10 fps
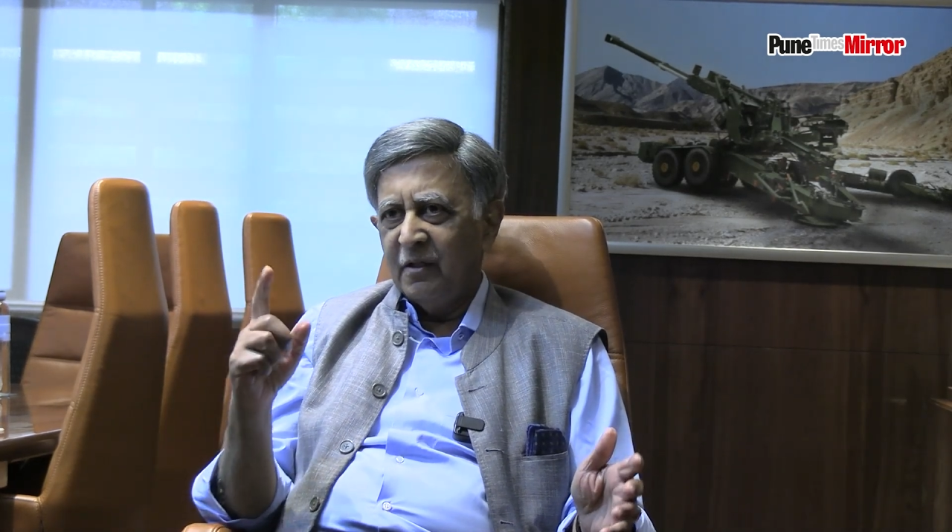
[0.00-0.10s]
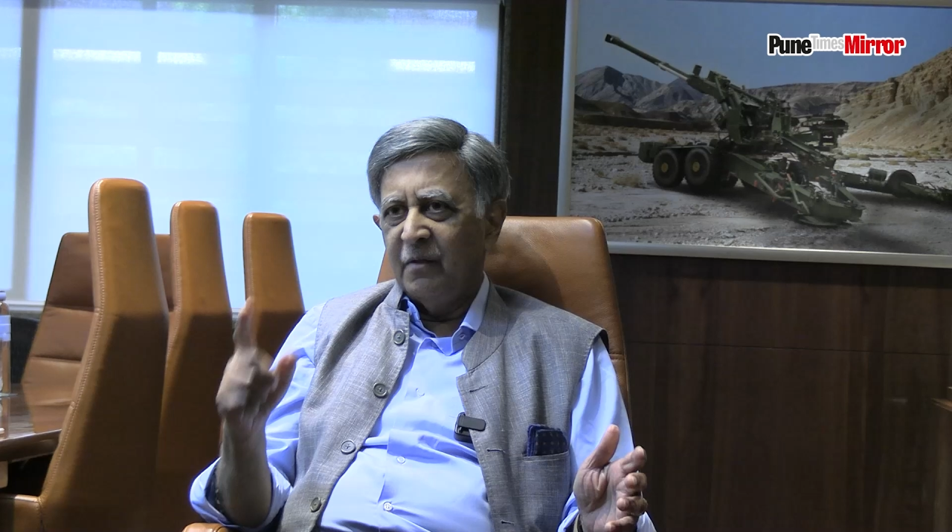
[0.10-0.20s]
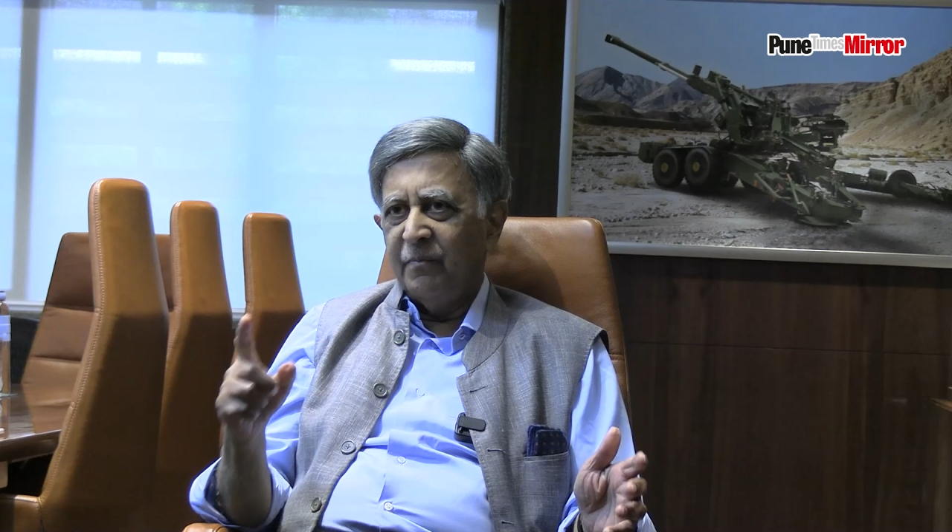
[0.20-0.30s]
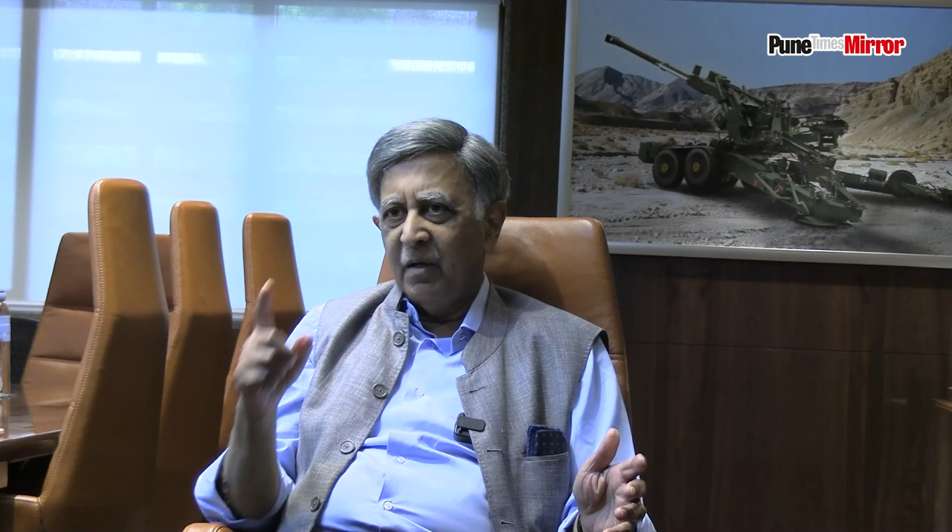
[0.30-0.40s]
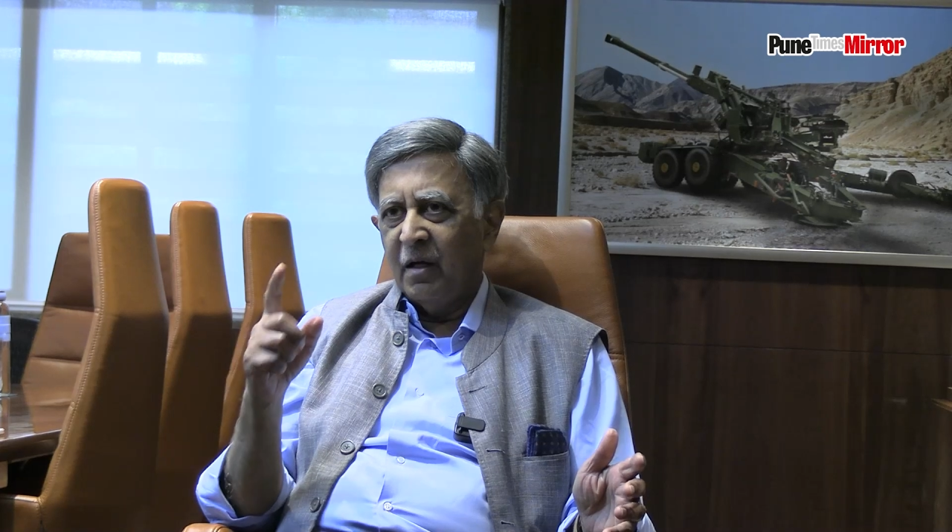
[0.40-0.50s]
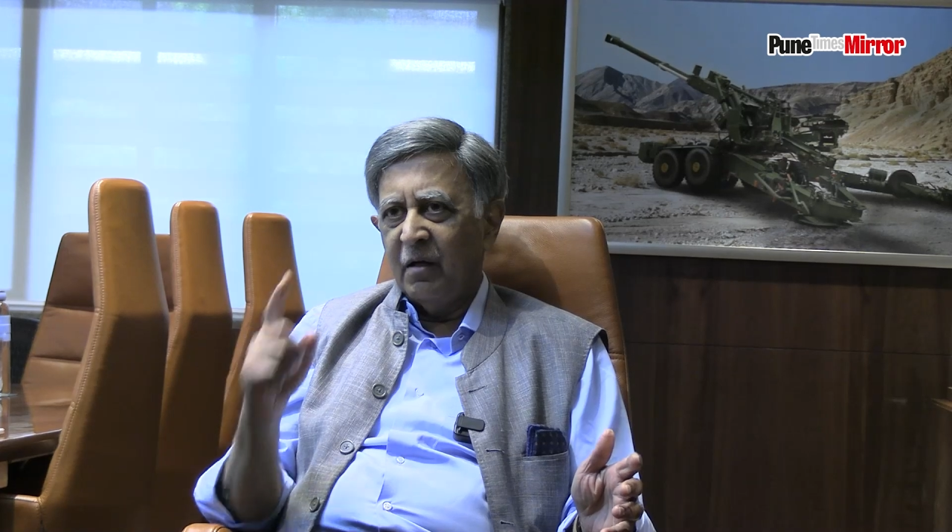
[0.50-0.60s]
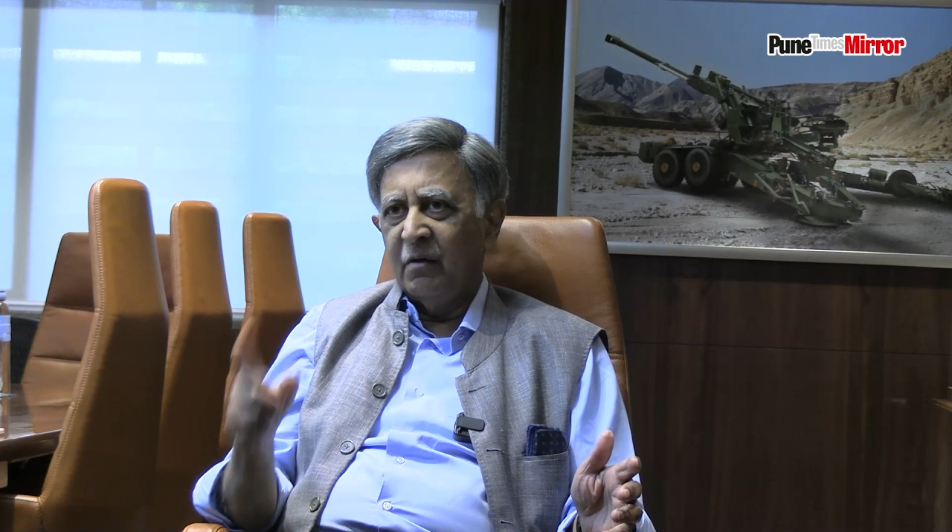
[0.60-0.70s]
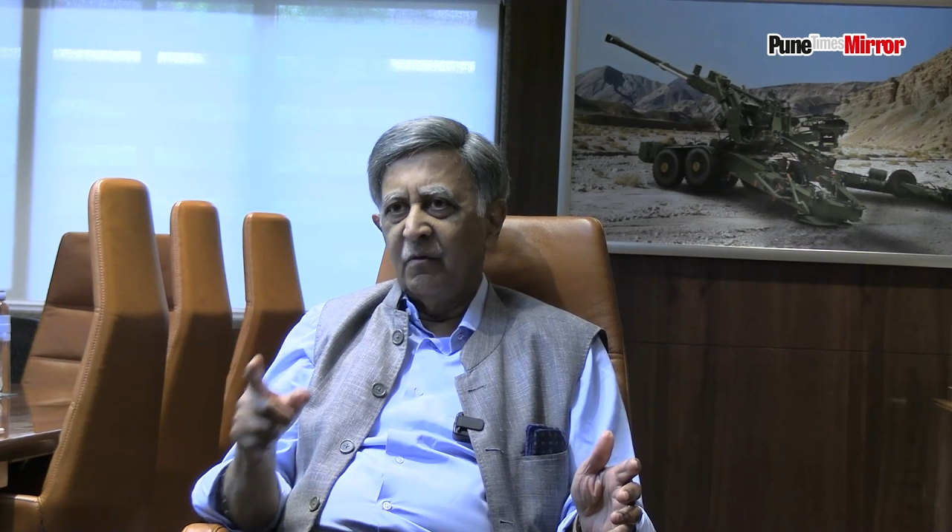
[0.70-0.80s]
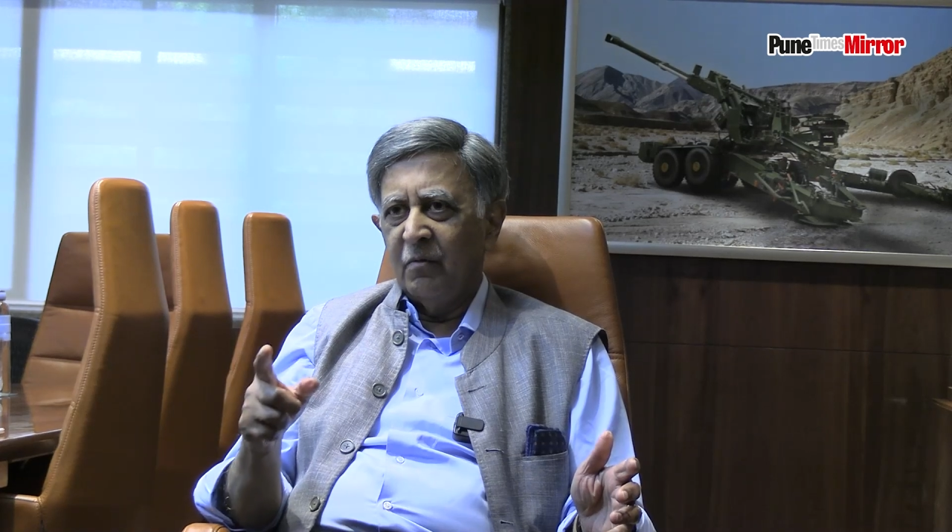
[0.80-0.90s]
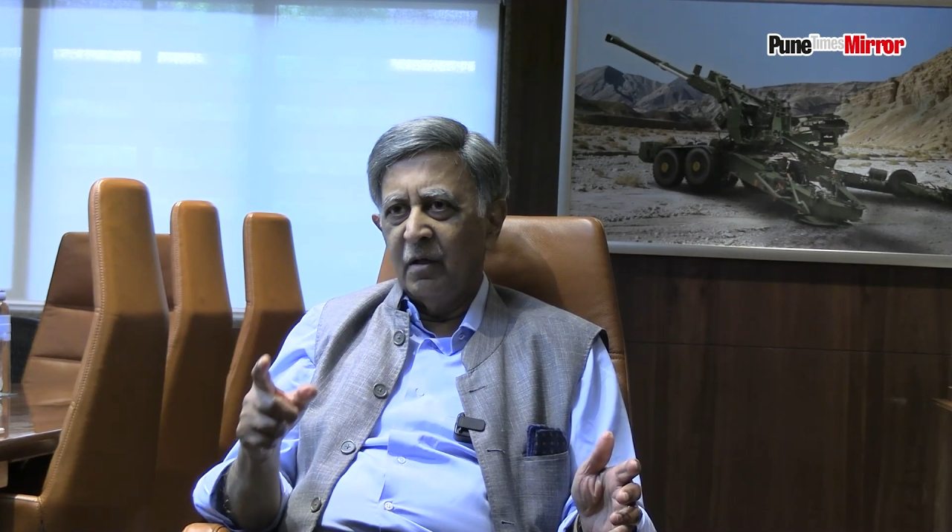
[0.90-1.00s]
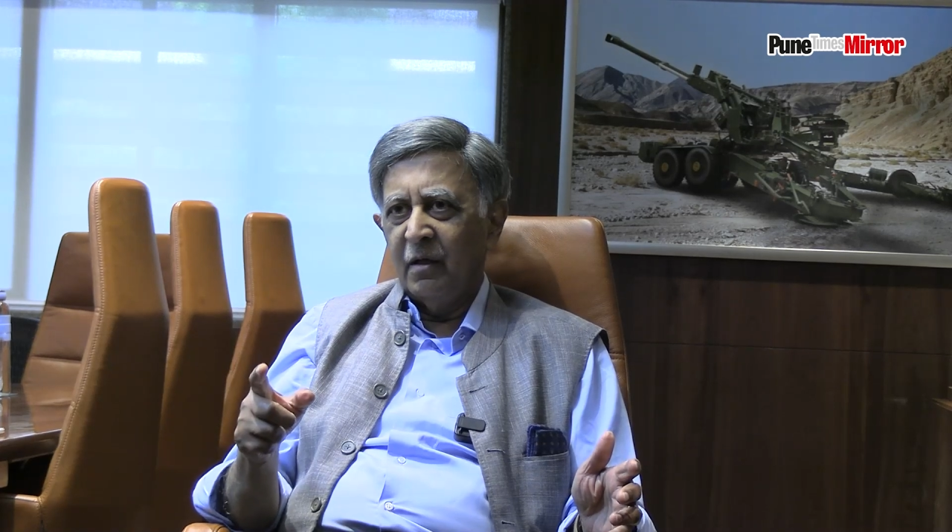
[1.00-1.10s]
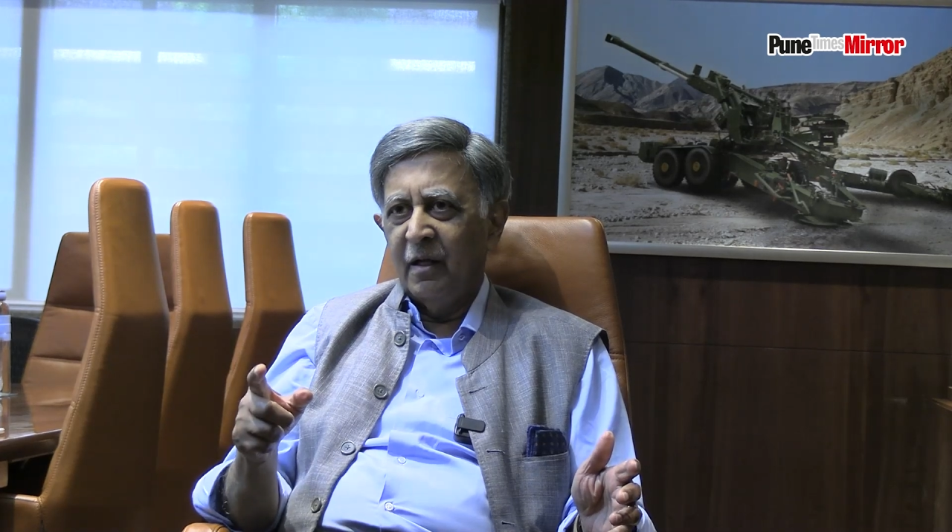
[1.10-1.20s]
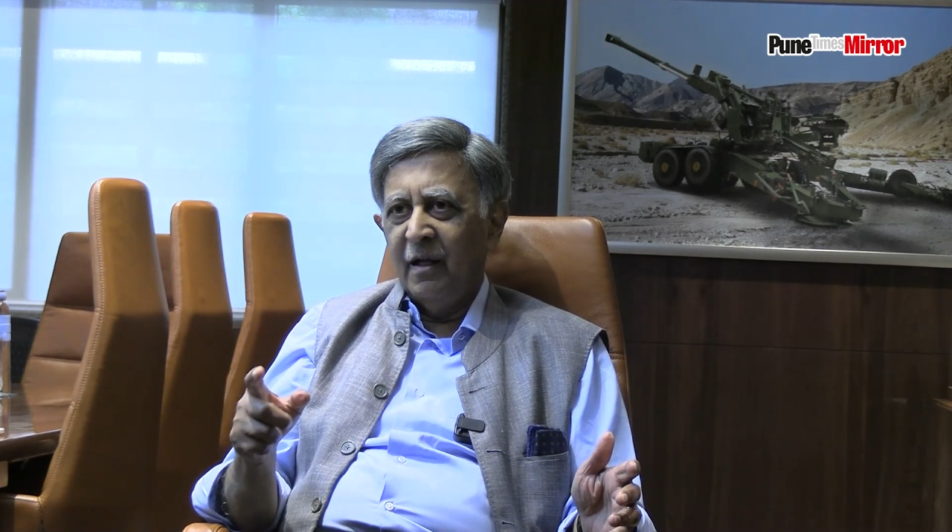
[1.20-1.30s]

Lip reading: steel plant in the world